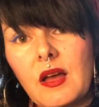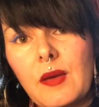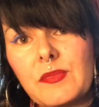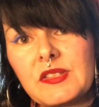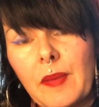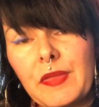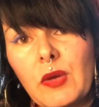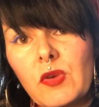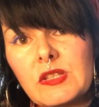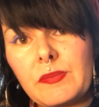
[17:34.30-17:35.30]
something
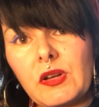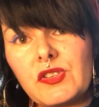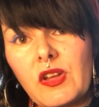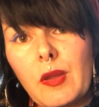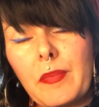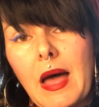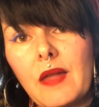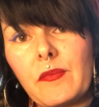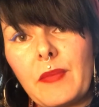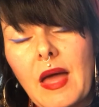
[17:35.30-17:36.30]
was built on a
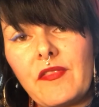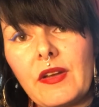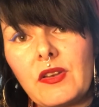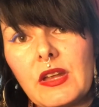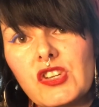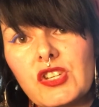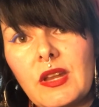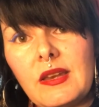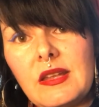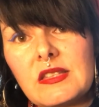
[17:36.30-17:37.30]
bad foundation
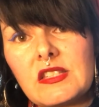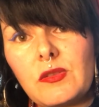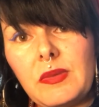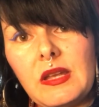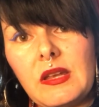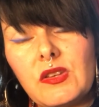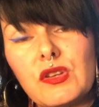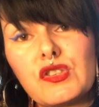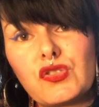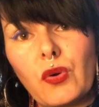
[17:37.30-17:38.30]
and needs to be
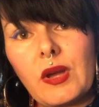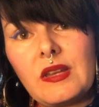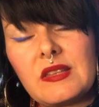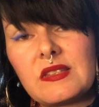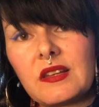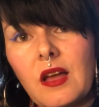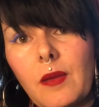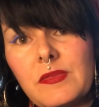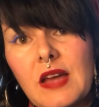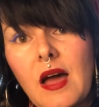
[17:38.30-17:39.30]
destroyed, needs to
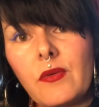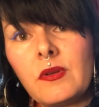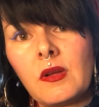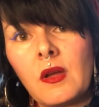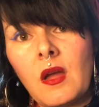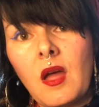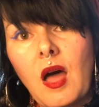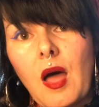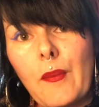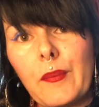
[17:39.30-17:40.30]
come down
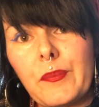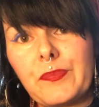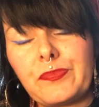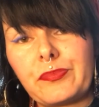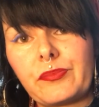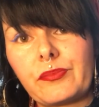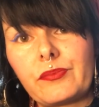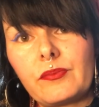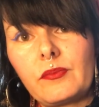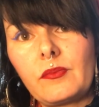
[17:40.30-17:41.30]

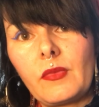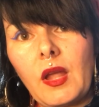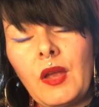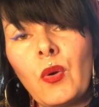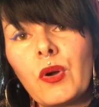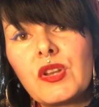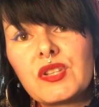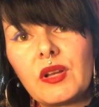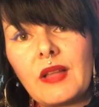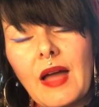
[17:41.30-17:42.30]
in order
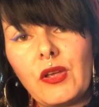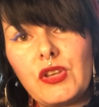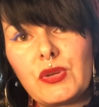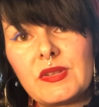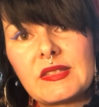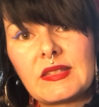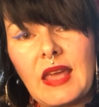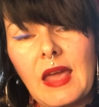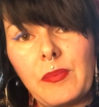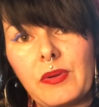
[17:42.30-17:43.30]
to allow you to
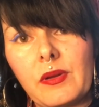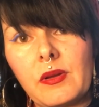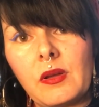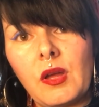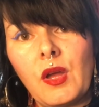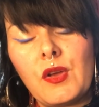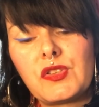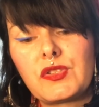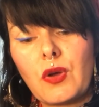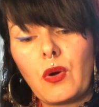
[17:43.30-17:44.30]
escape.
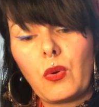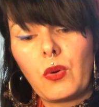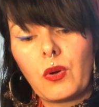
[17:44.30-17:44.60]
So